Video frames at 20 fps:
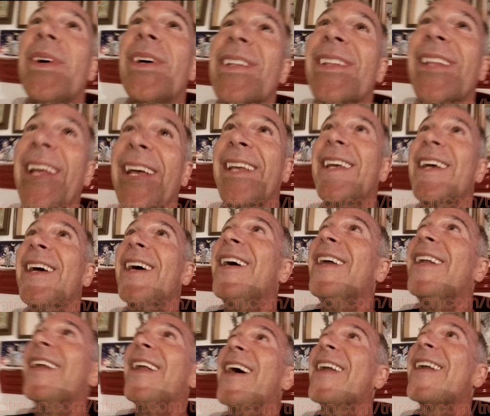like
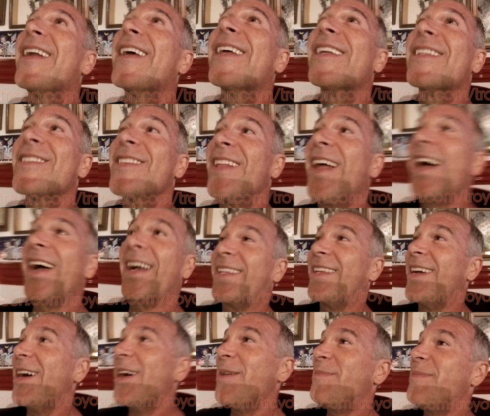at night it gets locked
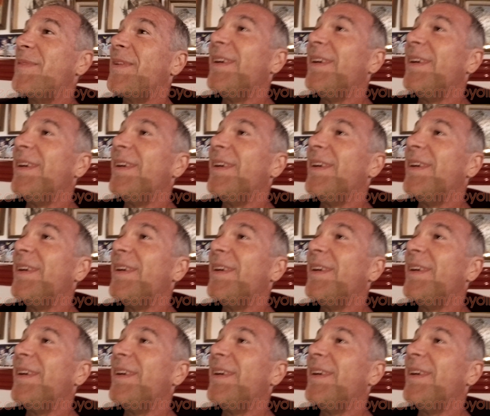up,